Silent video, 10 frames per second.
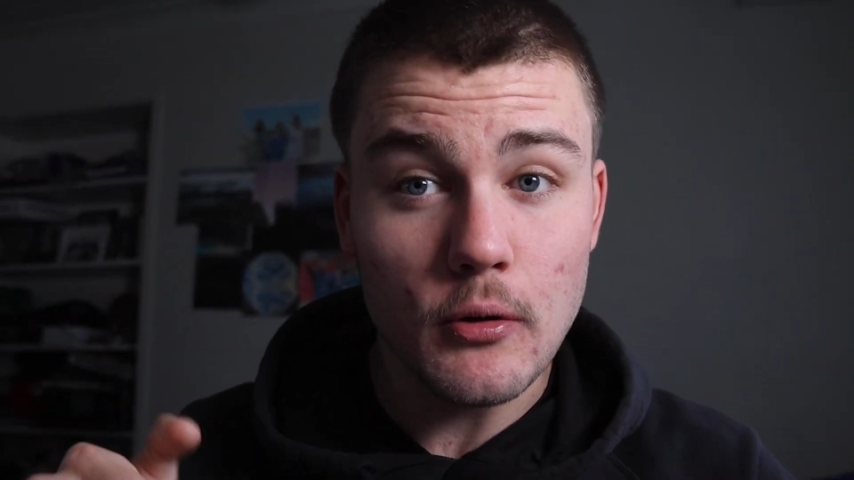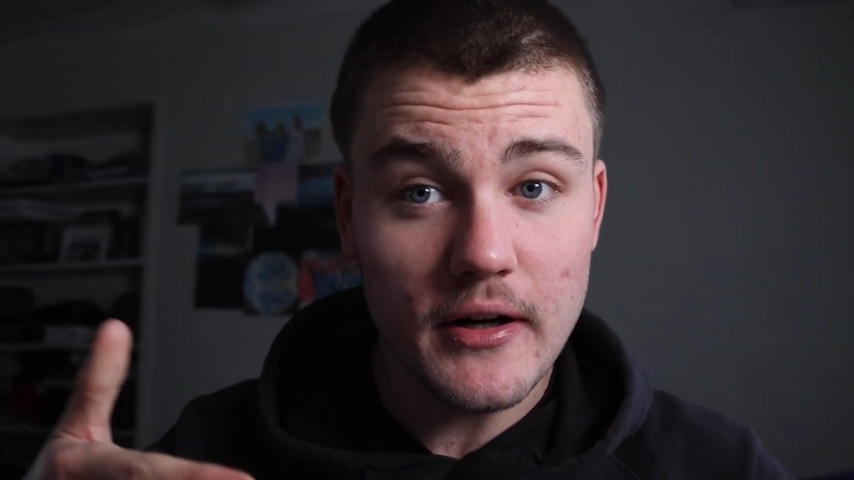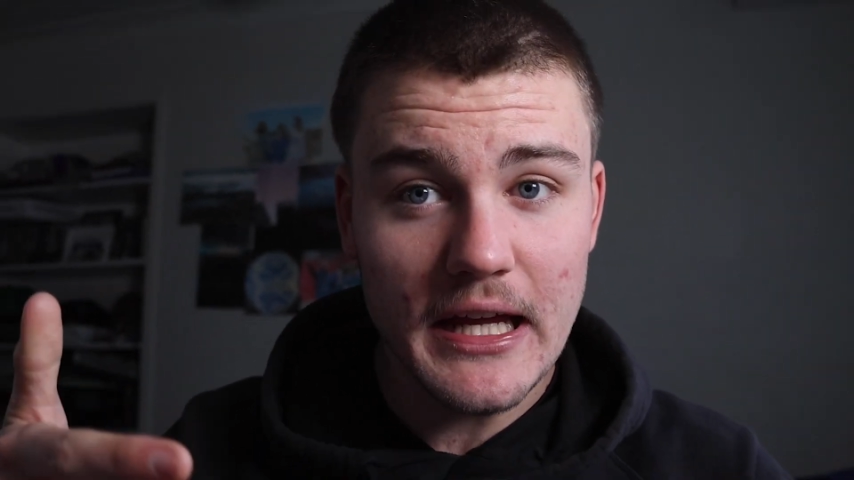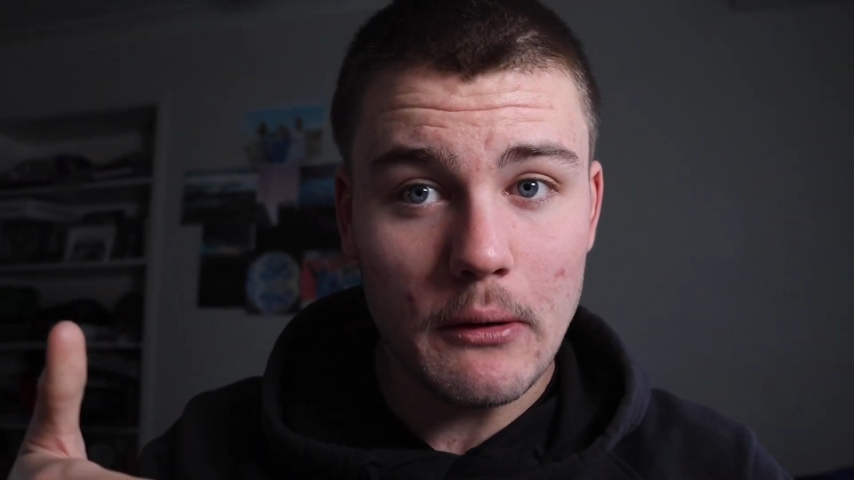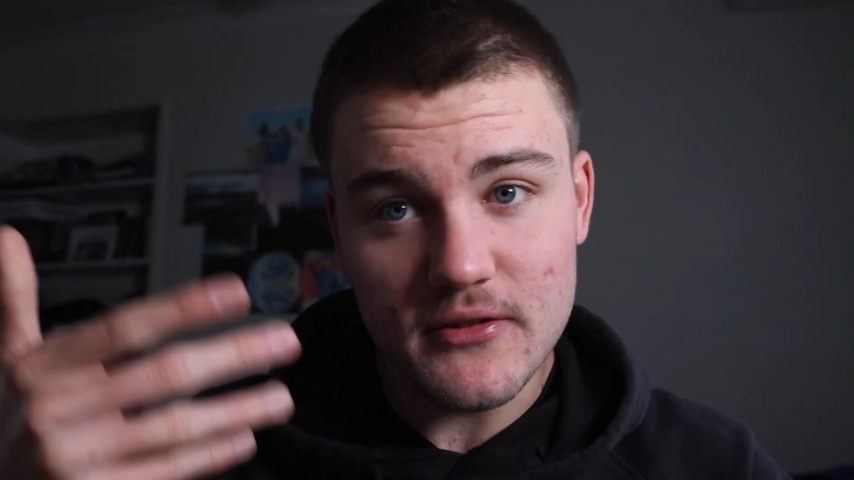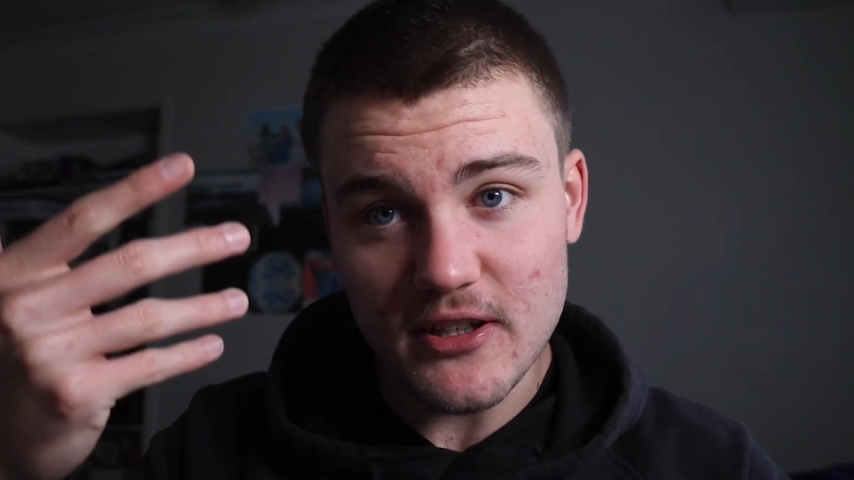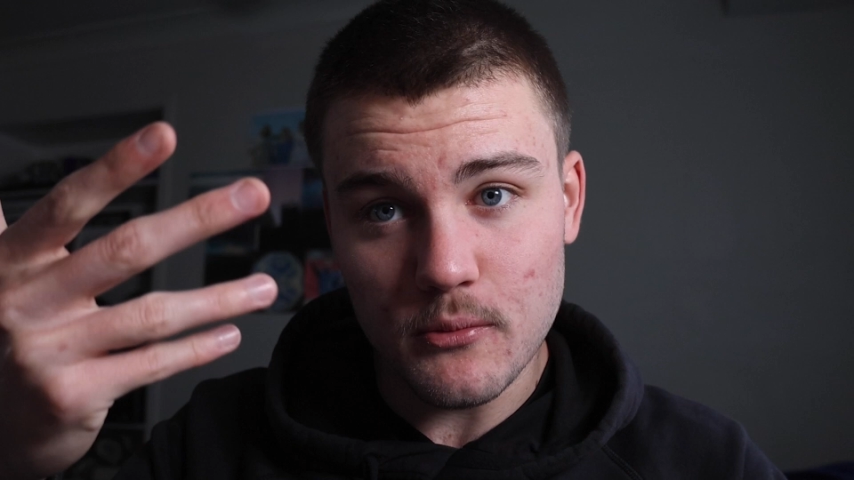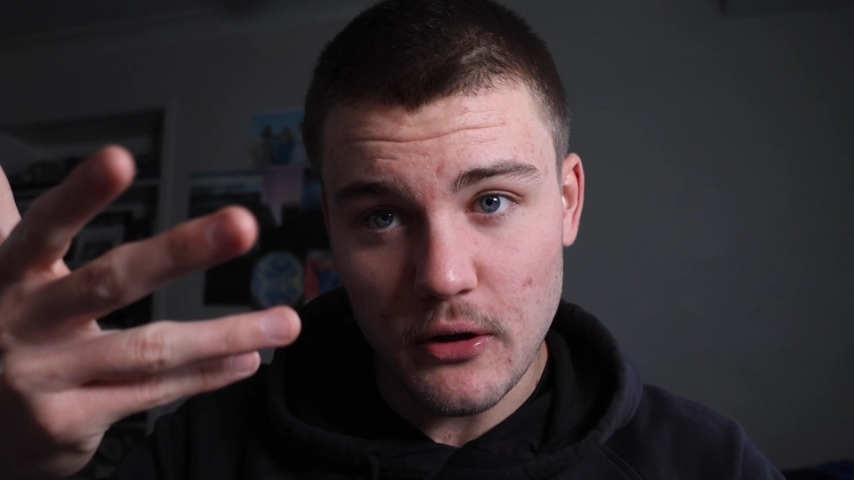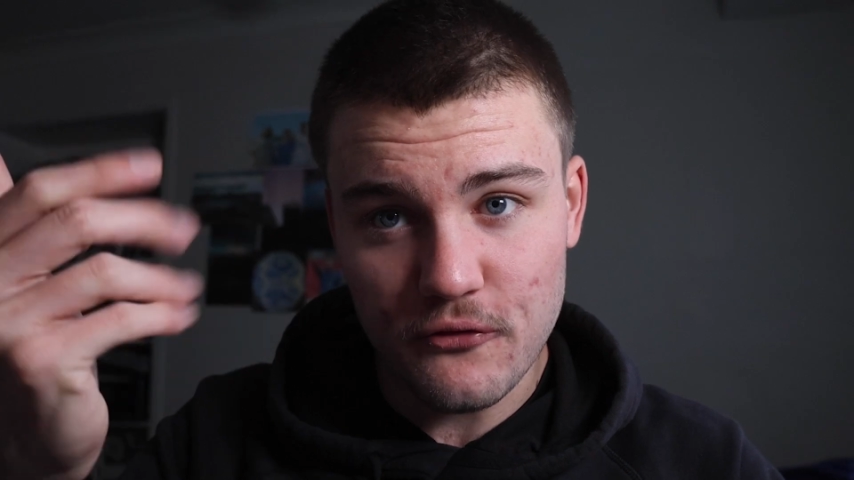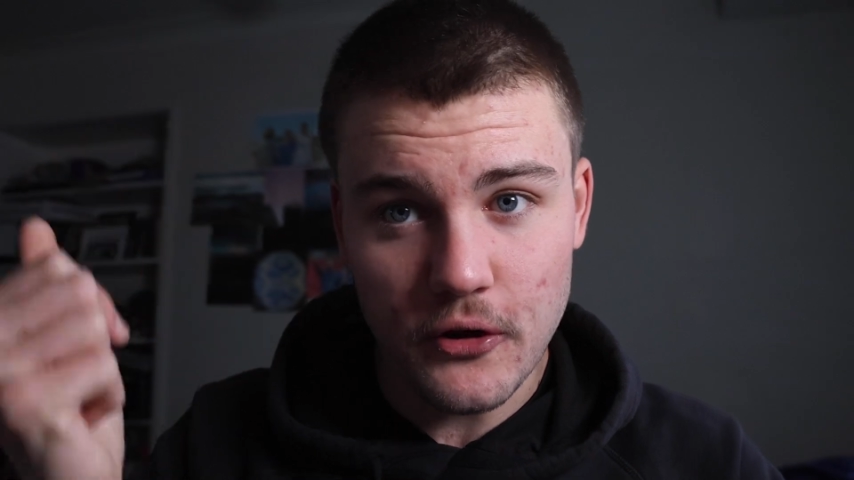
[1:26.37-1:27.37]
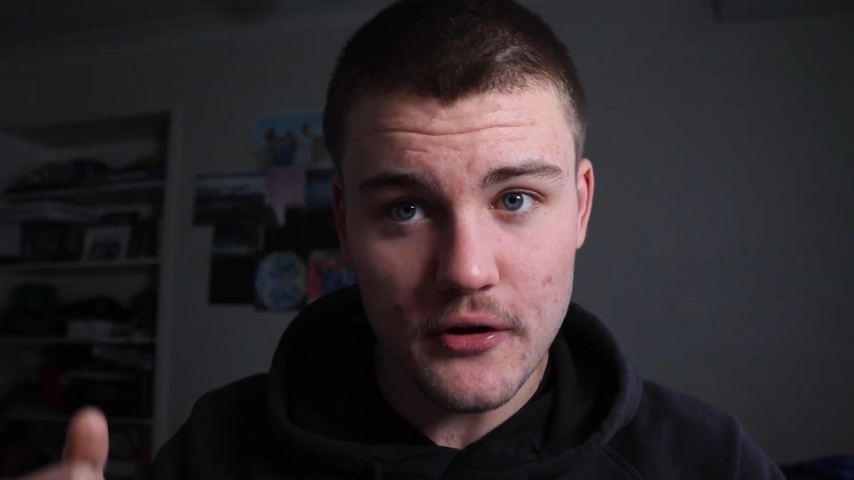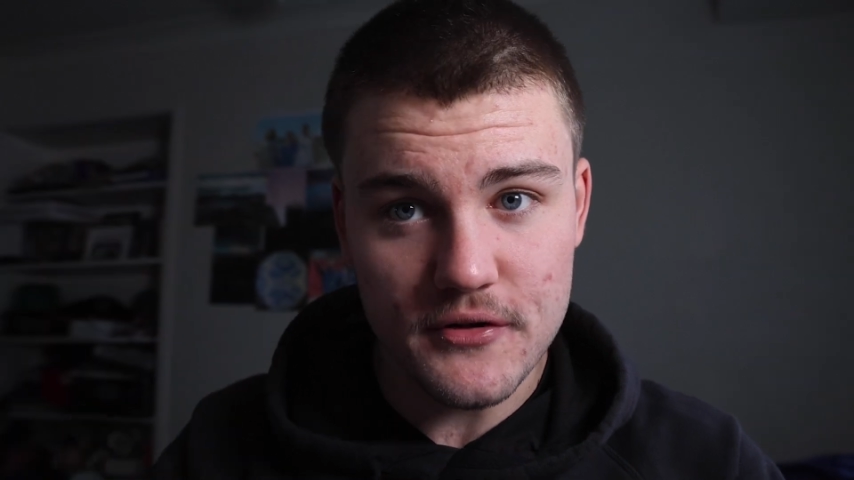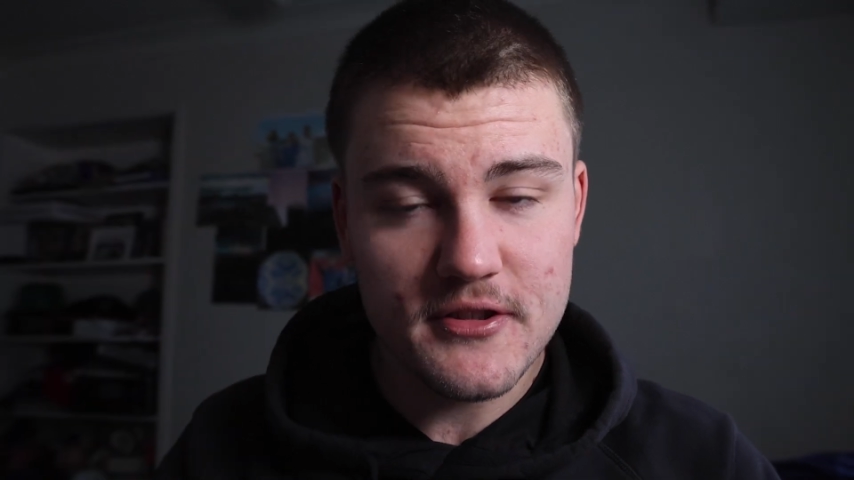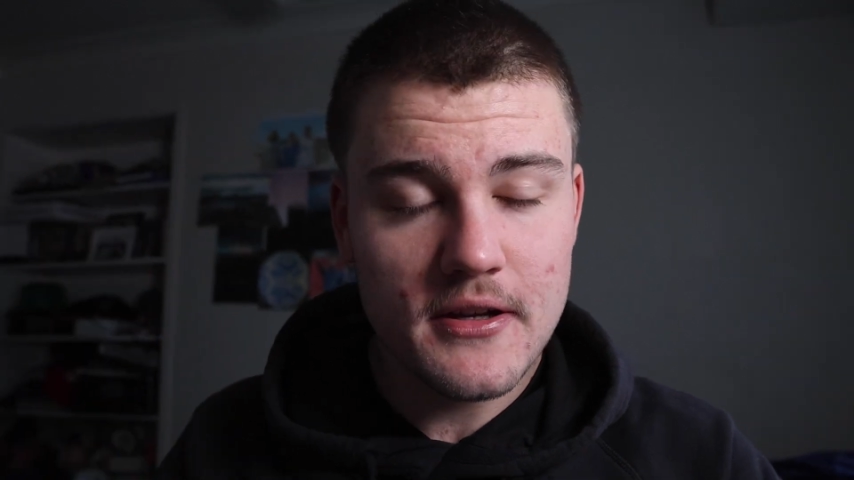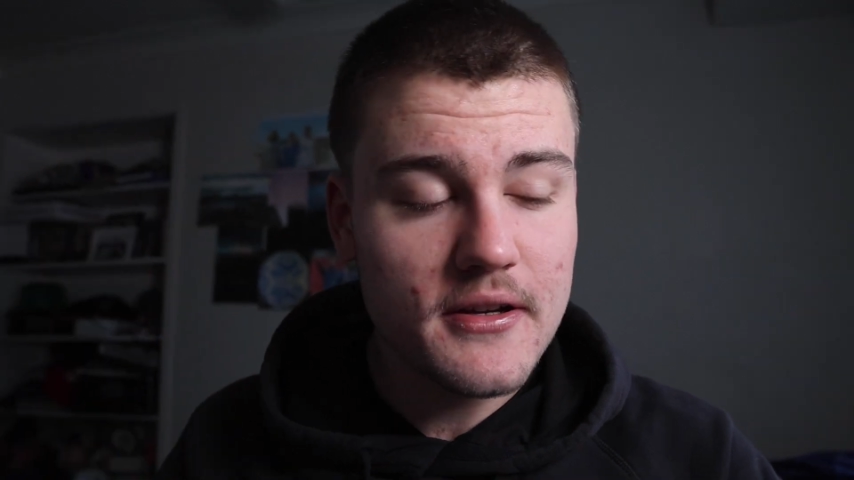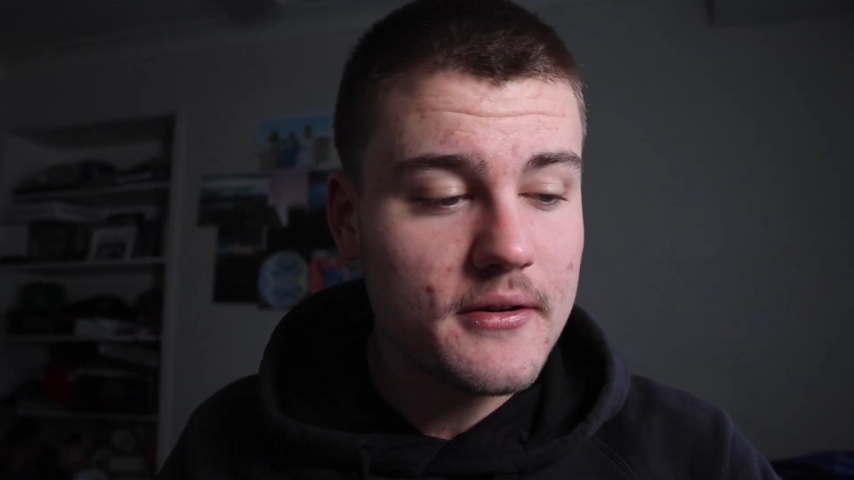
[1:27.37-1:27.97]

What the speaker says: But right now we're talking about photos